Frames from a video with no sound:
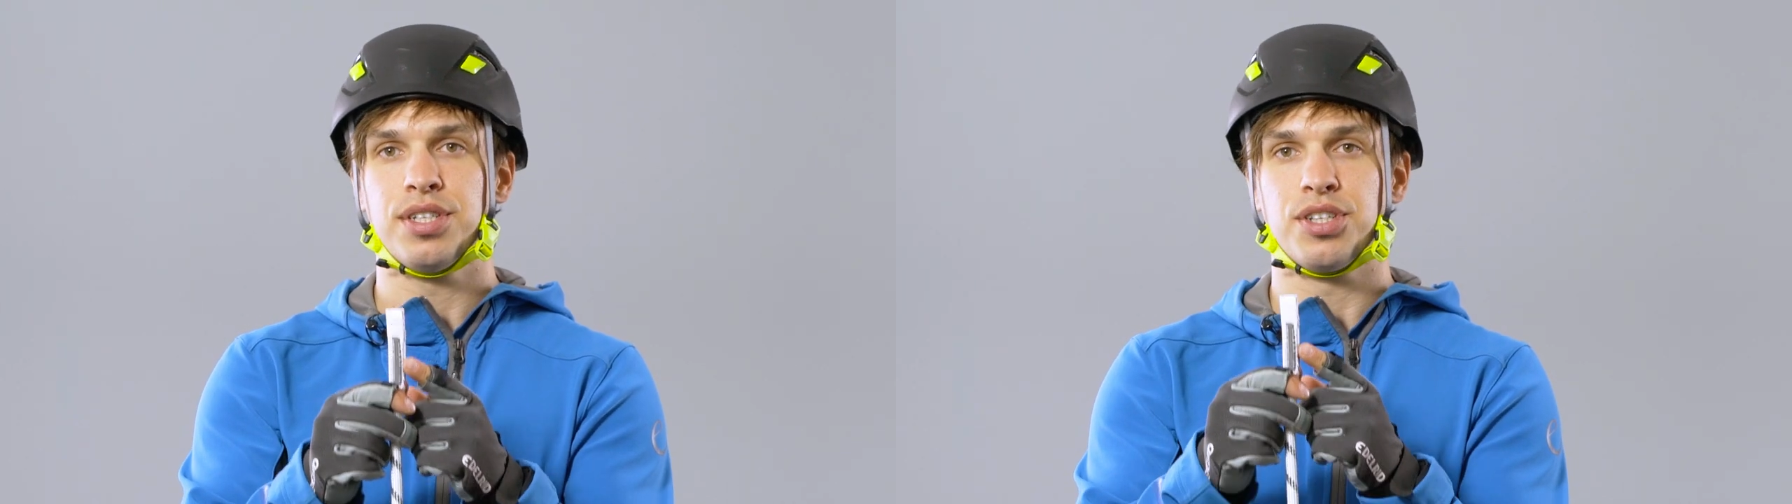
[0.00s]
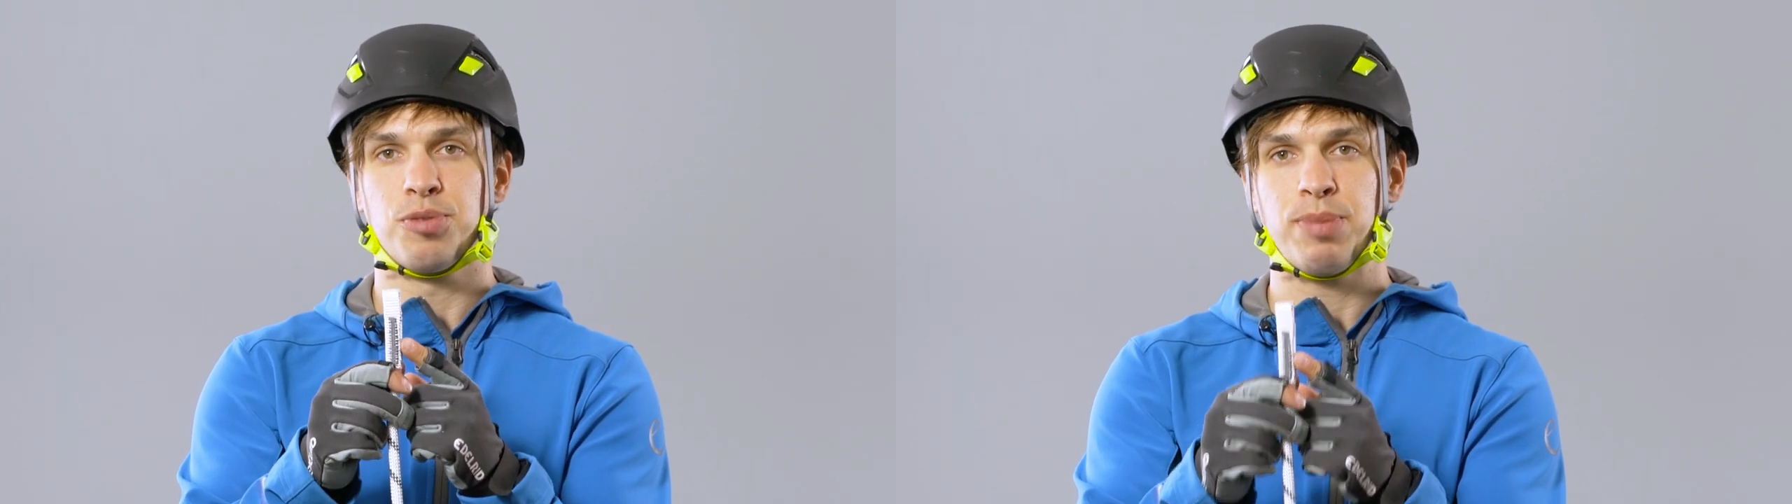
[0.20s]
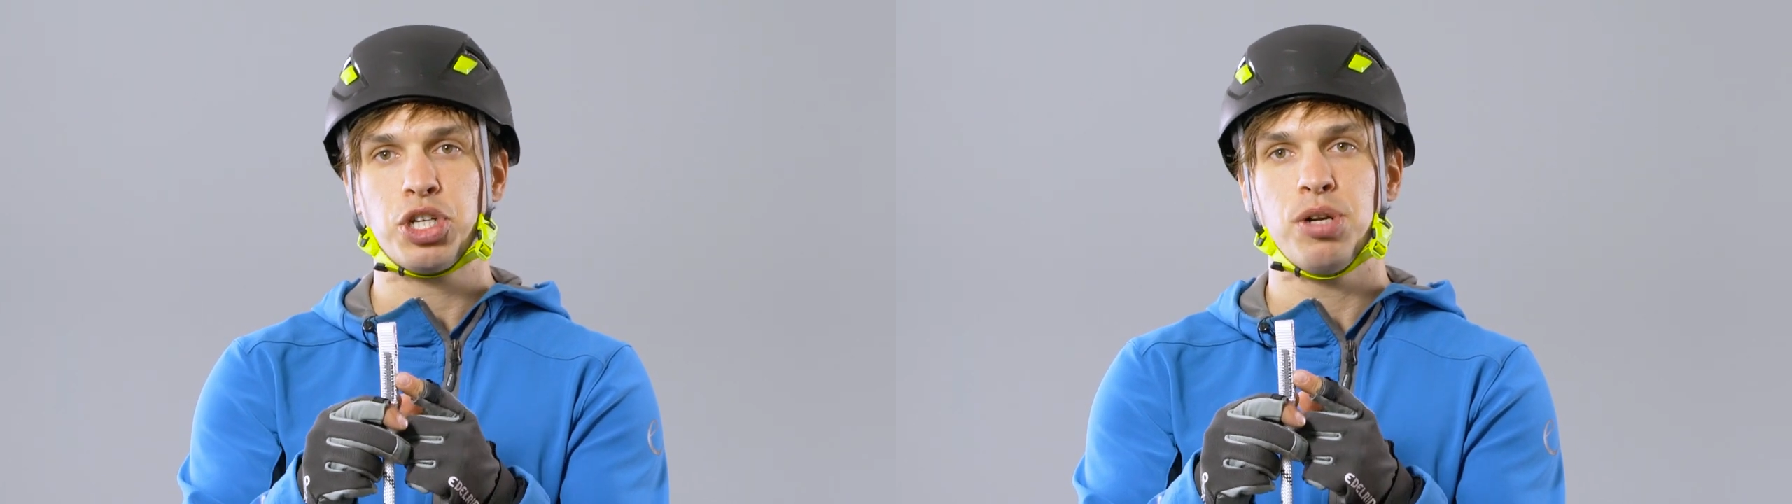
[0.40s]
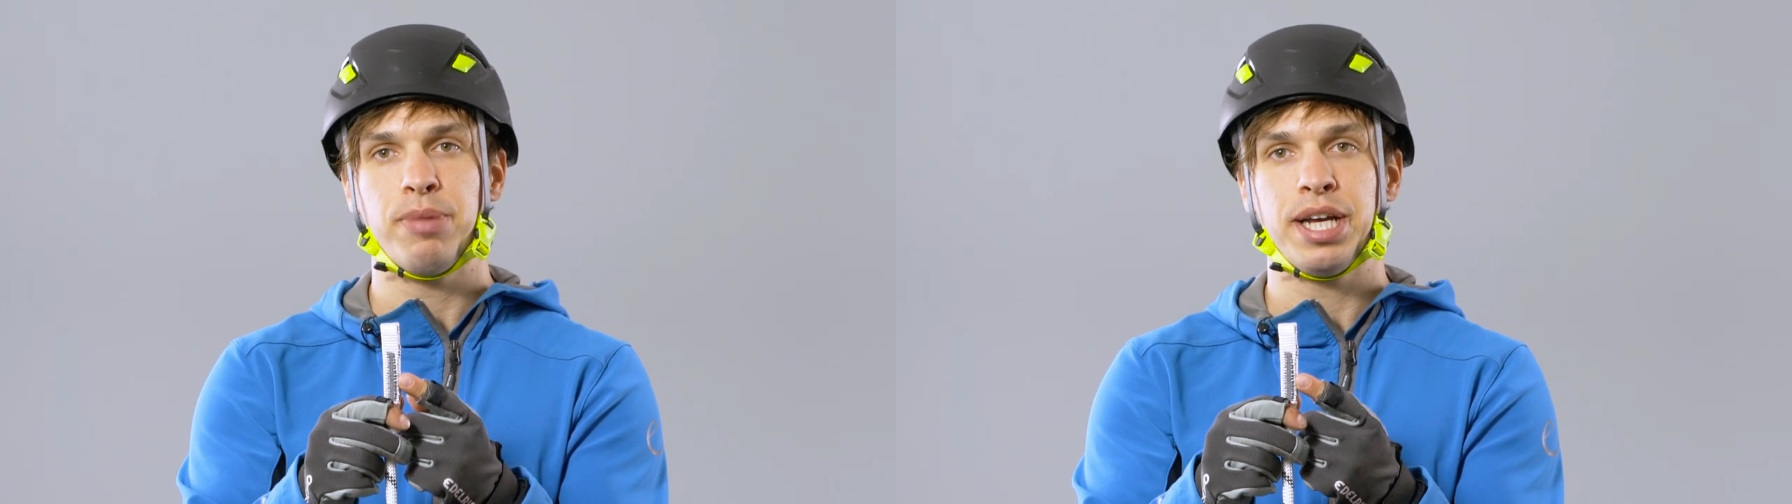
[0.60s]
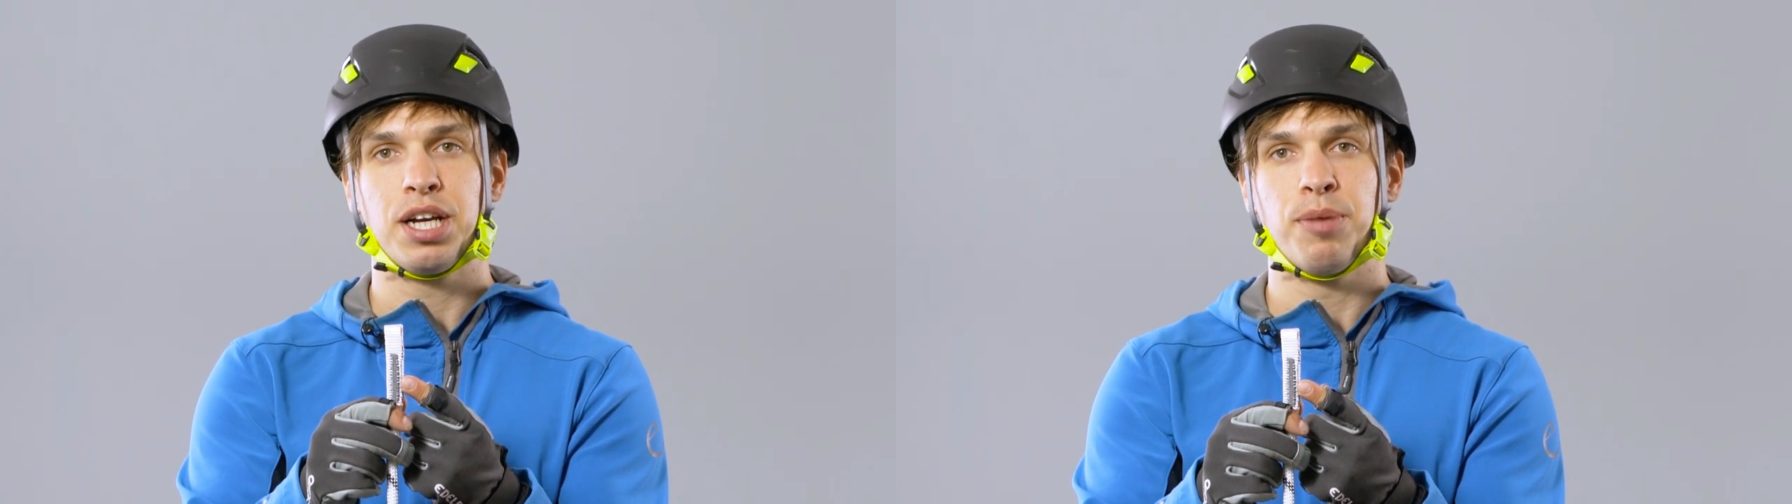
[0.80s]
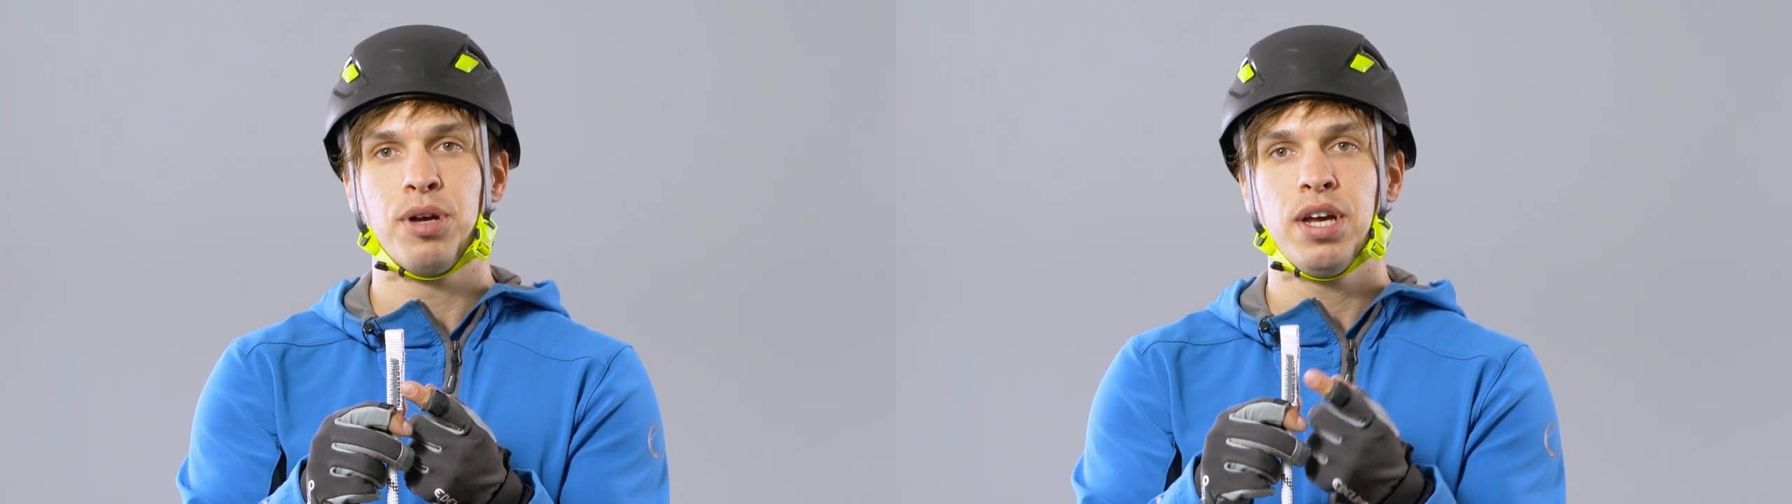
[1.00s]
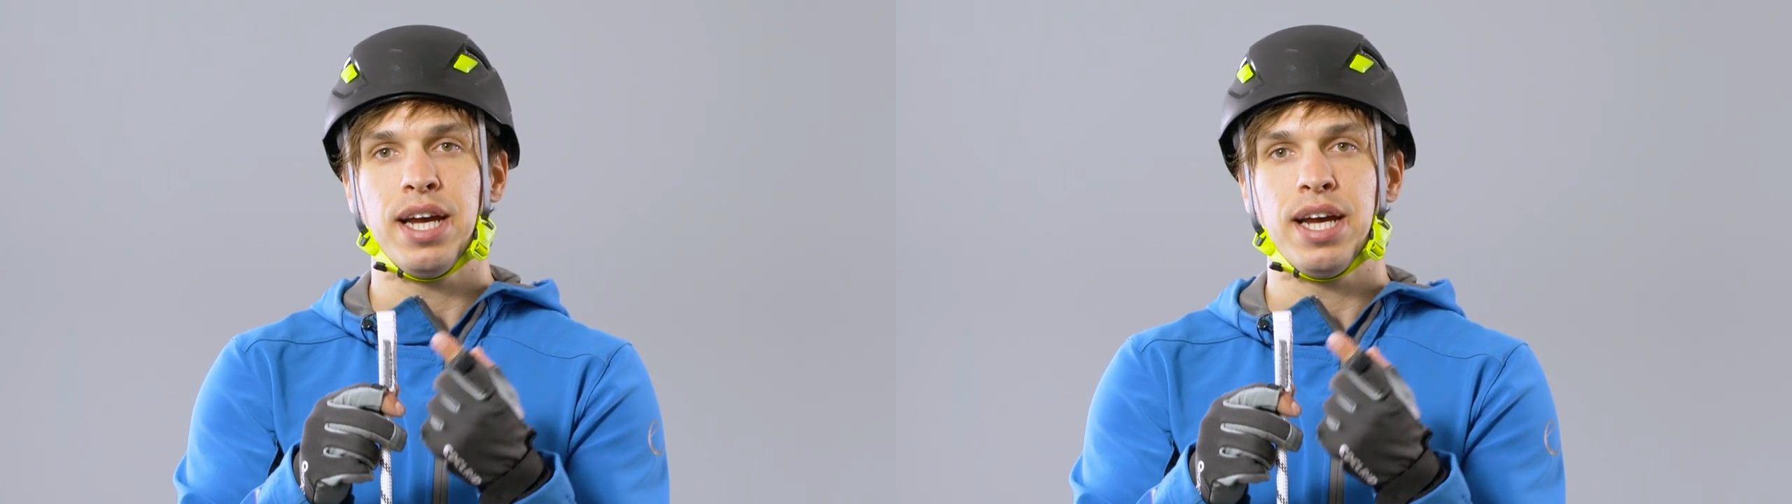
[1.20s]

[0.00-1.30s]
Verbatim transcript: is a special makeup